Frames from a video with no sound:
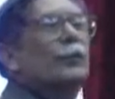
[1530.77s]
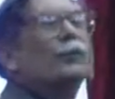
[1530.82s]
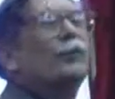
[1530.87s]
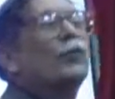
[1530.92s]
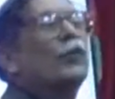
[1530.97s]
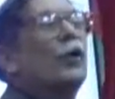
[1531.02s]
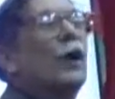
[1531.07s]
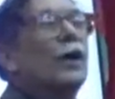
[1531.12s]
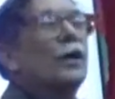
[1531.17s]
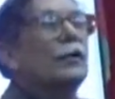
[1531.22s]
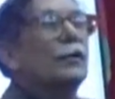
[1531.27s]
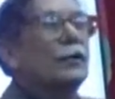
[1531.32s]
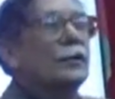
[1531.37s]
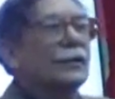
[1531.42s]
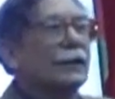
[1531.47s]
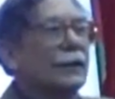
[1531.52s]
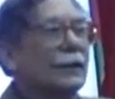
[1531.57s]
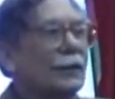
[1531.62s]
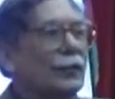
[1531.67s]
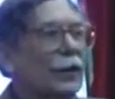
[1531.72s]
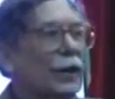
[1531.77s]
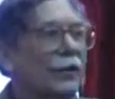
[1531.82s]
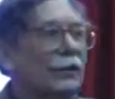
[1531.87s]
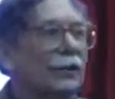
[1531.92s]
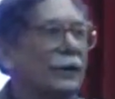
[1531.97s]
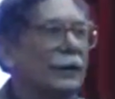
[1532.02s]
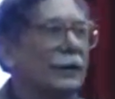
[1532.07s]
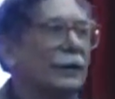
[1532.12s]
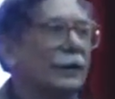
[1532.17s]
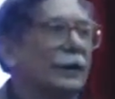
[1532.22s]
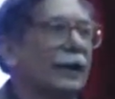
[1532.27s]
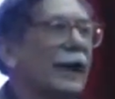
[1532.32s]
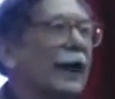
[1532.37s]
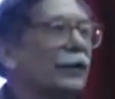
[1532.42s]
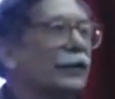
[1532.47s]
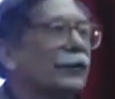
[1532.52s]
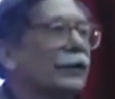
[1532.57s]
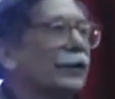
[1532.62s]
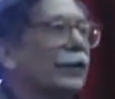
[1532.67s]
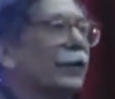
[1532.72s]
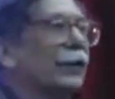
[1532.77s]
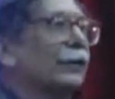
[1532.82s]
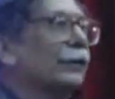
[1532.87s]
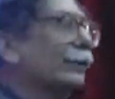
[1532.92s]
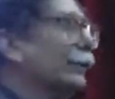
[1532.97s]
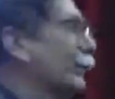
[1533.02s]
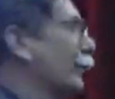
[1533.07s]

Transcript: progress in the project, out you go.